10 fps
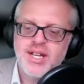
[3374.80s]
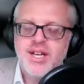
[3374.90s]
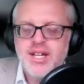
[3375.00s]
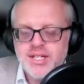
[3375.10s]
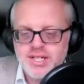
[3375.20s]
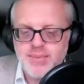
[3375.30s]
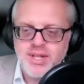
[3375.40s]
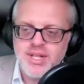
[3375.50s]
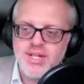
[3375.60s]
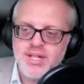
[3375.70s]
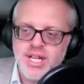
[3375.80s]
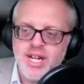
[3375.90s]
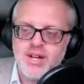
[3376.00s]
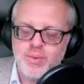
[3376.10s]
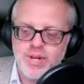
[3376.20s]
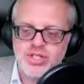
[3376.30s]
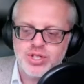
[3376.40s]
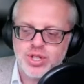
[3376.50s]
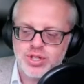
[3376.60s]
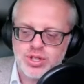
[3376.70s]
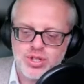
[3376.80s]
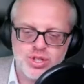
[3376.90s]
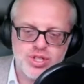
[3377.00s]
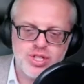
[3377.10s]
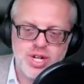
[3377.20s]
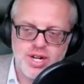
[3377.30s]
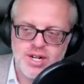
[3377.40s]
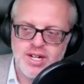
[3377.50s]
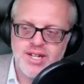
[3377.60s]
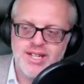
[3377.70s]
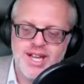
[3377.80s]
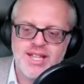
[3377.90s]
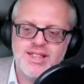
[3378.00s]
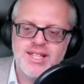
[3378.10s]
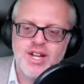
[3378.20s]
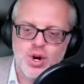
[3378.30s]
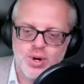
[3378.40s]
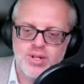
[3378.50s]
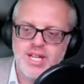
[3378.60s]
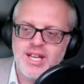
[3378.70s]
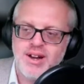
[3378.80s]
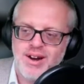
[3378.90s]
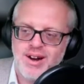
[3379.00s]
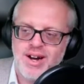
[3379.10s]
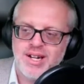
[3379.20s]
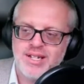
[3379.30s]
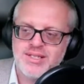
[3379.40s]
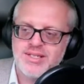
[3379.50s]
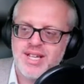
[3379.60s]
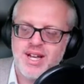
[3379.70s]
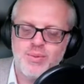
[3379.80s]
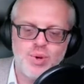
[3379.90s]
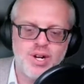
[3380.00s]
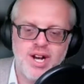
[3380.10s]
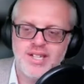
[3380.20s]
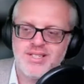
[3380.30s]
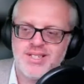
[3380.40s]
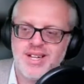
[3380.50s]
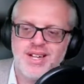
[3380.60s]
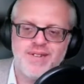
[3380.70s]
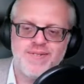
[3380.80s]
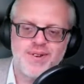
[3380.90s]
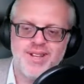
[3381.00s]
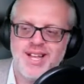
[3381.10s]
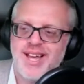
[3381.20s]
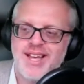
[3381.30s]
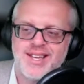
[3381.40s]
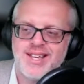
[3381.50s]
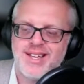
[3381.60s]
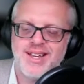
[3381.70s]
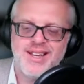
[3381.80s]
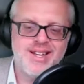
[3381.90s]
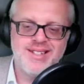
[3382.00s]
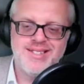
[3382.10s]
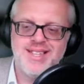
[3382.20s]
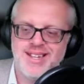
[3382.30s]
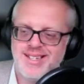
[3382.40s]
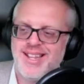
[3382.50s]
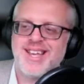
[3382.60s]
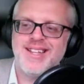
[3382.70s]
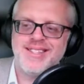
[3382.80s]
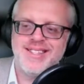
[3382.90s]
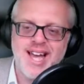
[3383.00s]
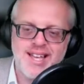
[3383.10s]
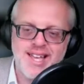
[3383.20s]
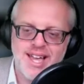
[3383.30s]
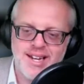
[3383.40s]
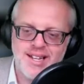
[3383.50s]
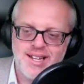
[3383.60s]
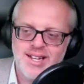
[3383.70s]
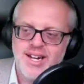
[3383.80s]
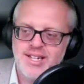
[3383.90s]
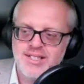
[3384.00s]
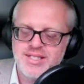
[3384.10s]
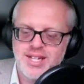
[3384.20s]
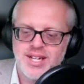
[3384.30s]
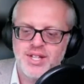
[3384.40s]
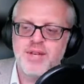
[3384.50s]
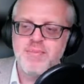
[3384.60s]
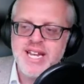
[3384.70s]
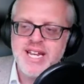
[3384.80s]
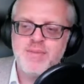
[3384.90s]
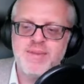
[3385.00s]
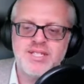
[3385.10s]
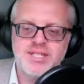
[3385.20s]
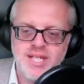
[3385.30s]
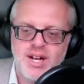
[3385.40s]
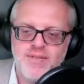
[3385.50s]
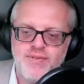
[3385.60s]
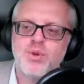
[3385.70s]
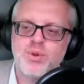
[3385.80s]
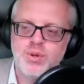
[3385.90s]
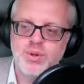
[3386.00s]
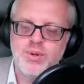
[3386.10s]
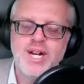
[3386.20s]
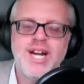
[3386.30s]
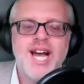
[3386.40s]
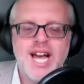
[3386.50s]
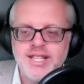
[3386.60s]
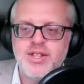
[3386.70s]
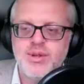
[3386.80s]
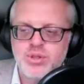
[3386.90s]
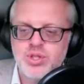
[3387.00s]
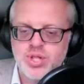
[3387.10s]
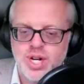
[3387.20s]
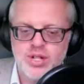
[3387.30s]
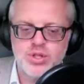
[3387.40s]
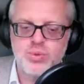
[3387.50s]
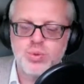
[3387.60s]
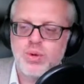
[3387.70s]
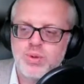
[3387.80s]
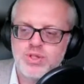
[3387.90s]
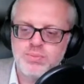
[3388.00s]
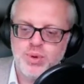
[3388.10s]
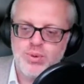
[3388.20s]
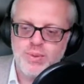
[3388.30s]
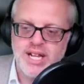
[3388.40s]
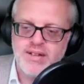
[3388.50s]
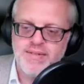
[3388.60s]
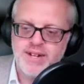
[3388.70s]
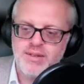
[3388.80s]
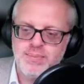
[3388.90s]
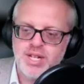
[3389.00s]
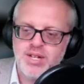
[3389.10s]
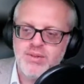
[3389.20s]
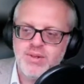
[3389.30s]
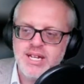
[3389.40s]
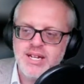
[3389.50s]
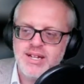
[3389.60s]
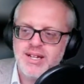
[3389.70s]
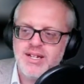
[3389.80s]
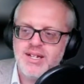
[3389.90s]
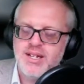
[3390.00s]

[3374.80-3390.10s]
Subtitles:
some of the leading researchers started in like the early aughts and were not cited for like a decade until the medium itself grew. And then those scholars' work was more relevant, but you needed,